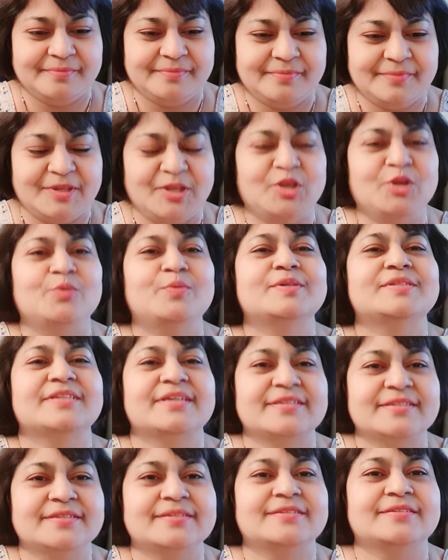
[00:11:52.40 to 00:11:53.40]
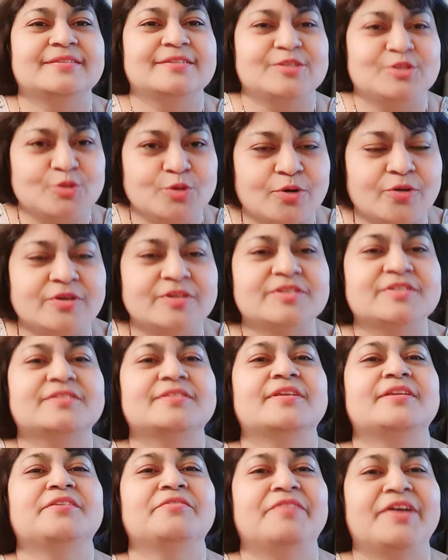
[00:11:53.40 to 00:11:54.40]
The universe exists. The source,
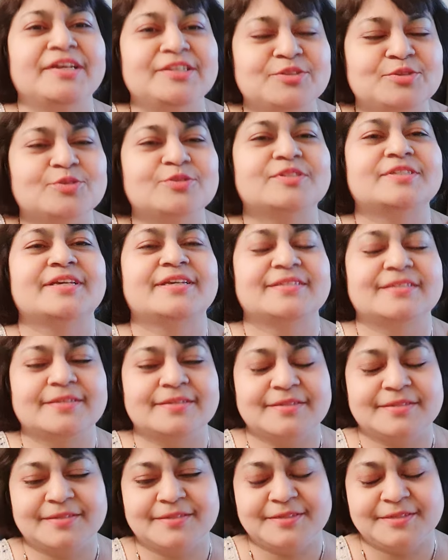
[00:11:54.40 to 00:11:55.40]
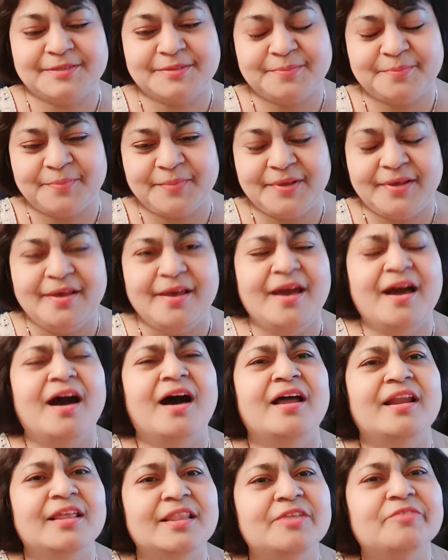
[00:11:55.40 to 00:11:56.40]
the divine source exists.
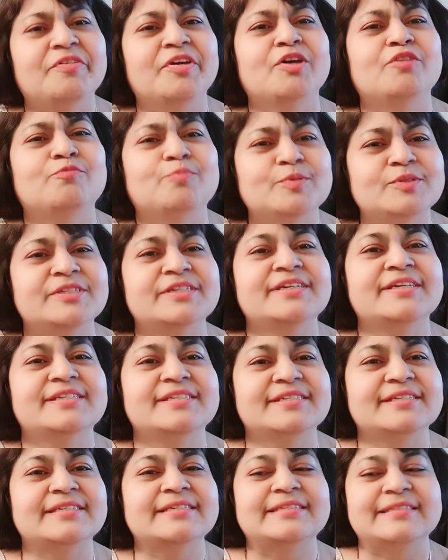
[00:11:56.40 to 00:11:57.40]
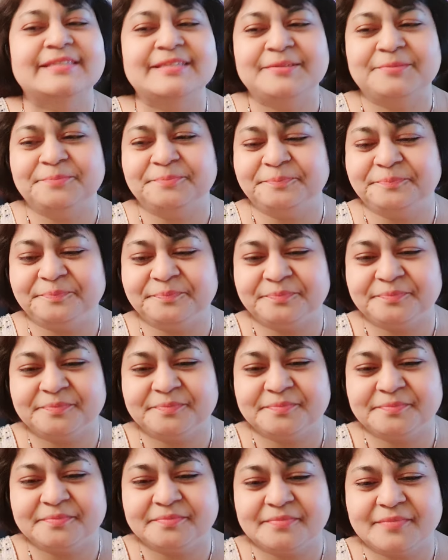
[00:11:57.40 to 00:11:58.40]
Another way of putting it is
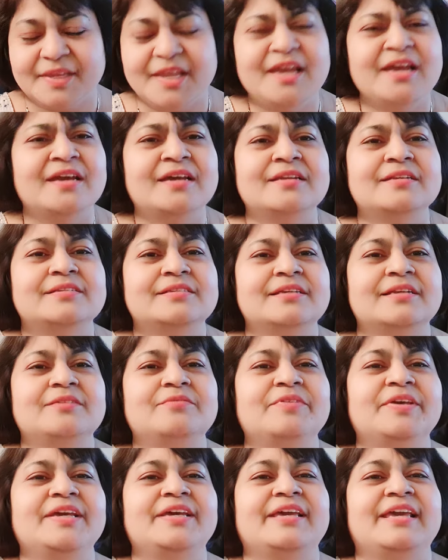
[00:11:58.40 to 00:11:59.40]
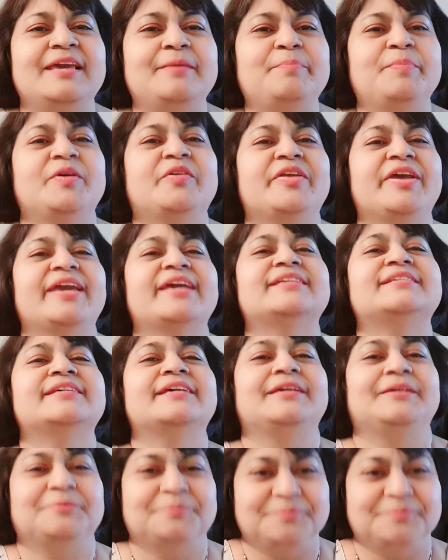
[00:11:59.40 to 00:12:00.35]
till we keep creating,